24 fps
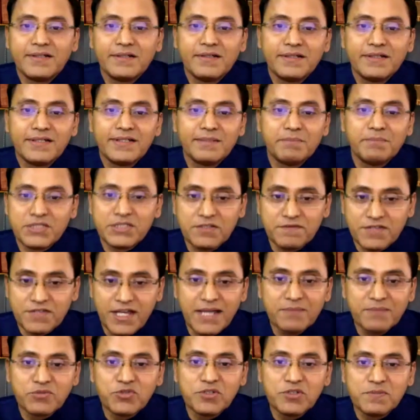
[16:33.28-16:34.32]
much of time
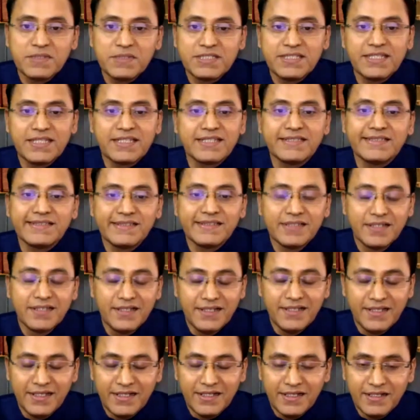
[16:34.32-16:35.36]
could be taken
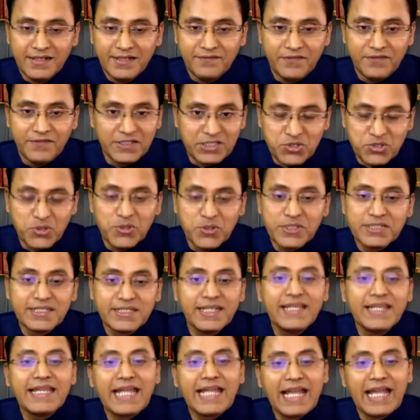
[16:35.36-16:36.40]
for the
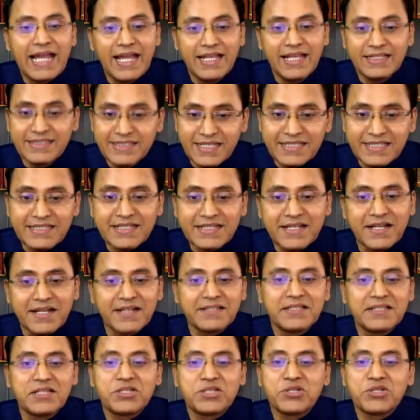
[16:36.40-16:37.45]
storytelling i'll just cut
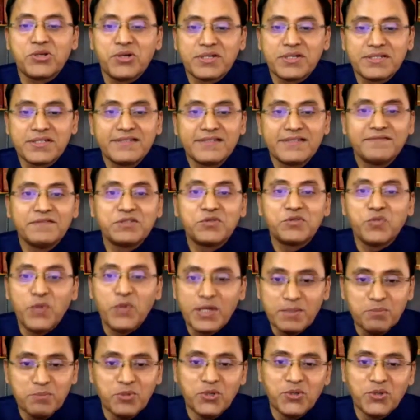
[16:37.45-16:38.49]
that short with one
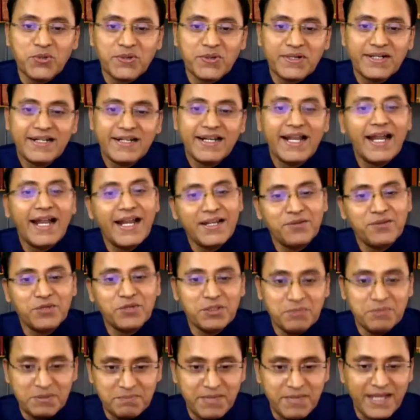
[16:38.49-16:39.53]
more and we'll
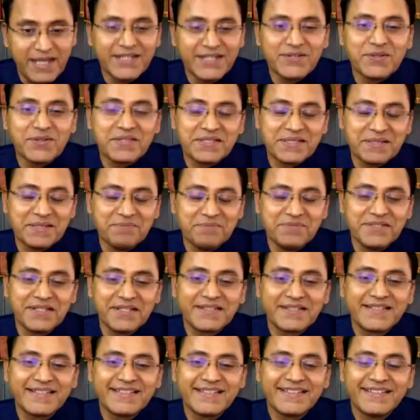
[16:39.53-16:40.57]
be back to the
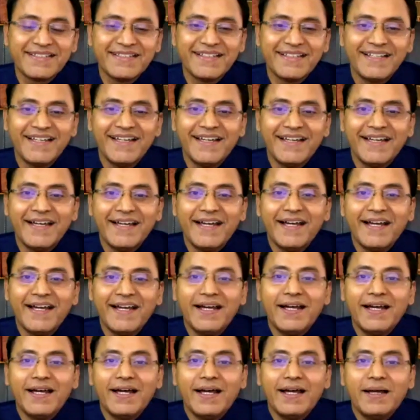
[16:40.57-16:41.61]
subject
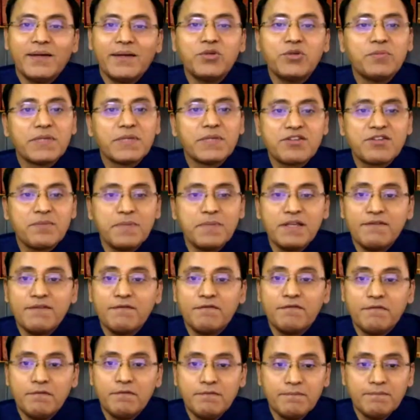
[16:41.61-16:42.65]
you must have been
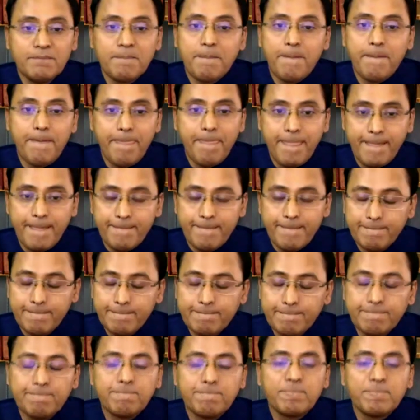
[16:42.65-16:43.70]

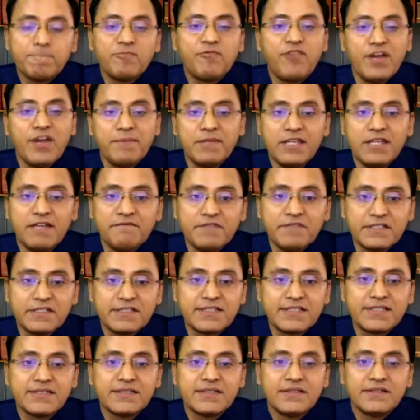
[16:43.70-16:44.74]
familiar with
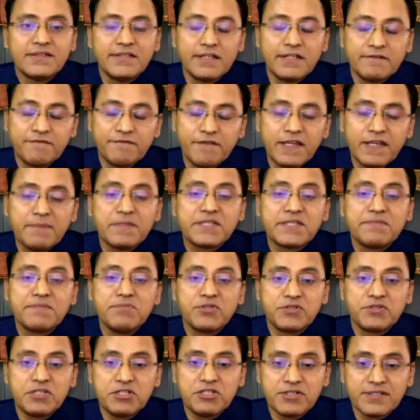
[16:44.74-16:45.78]
that famous
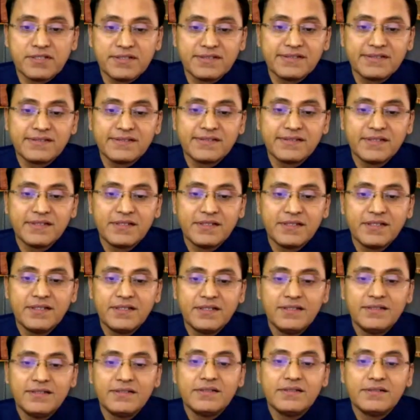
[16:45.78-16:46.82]
musician
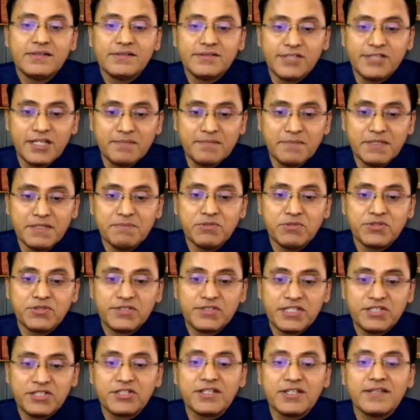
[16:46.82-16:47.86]
german
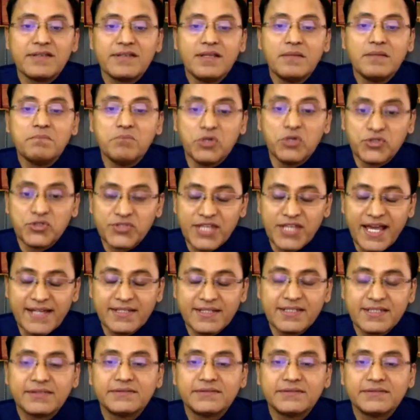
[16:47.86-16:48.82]
musician mozart